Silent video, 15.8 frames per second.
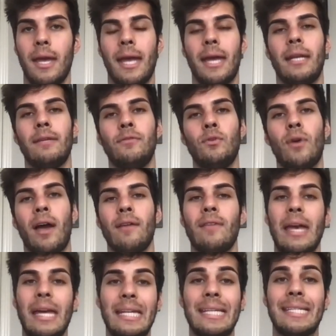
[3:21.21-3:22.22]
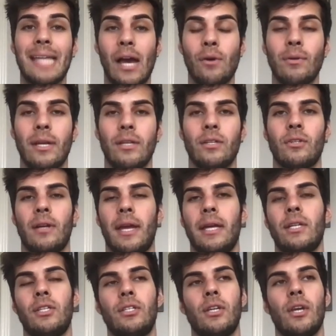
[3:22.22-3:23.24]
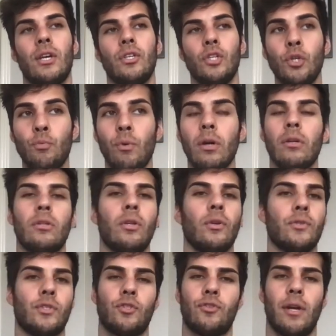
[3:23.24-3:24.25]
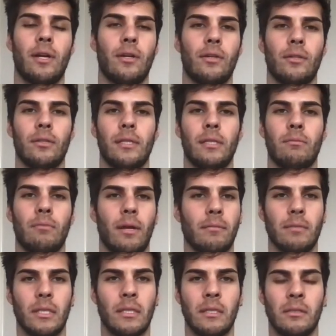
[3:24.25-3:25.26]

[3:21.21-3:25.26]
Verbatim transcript: And if you have any doubt in your edge, you will close a trade early, right?